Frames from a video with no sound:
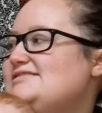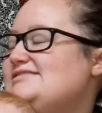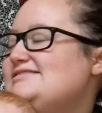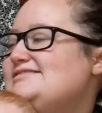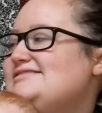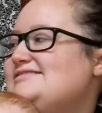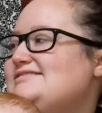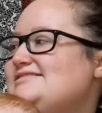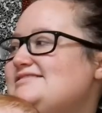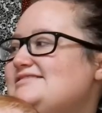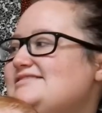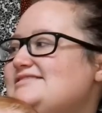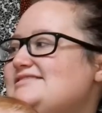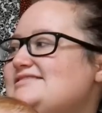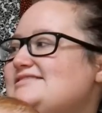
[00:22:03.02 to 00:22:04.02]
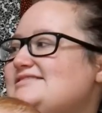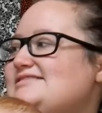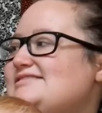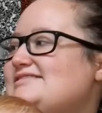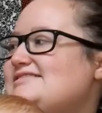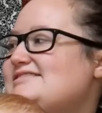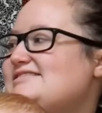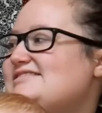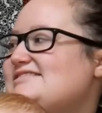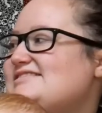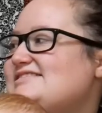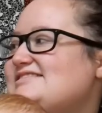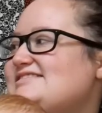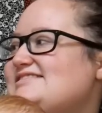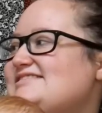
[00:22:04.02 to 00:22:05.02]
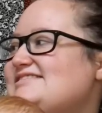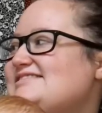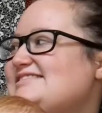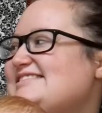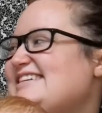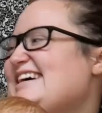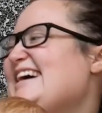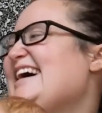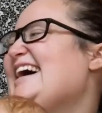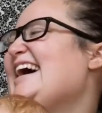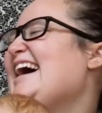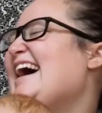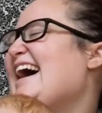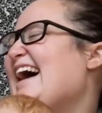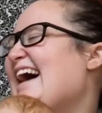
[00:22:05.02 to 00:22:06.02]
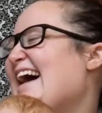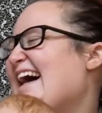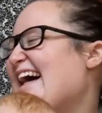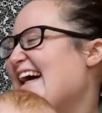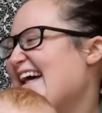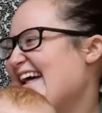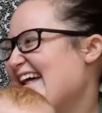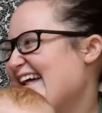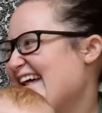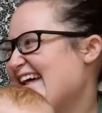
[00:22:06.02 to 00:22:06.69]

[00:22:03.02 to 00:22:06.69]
The person shown says nothing.